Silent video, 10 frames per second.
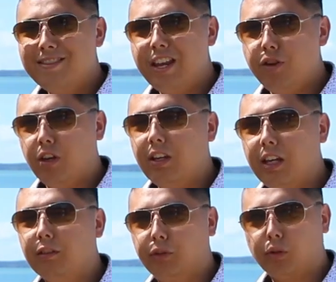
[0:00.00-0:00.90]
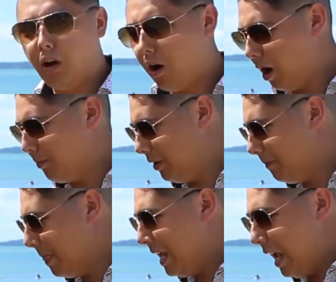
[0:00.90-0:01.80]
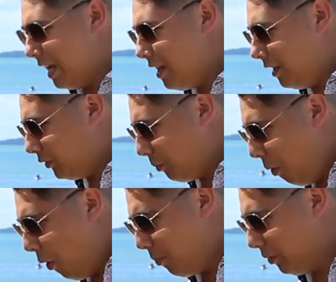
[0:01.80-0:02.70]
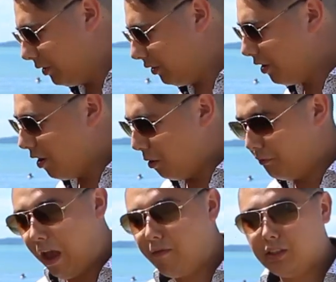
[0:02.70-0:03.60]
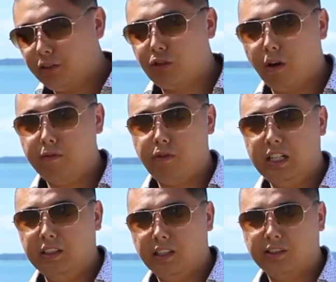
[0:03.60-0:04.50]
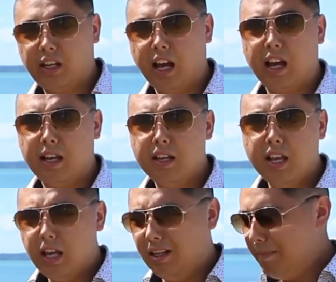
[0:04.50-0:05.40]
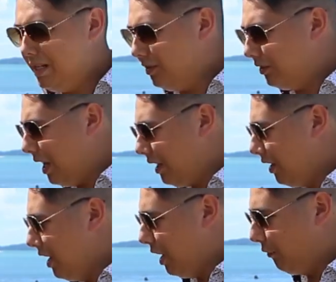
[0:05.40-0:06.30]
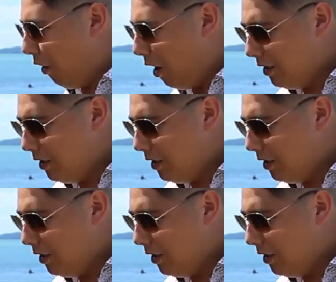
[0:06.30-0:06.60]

that you can get for a hybrid. And that is the purpose of having this drivetrain in this car. It means that if I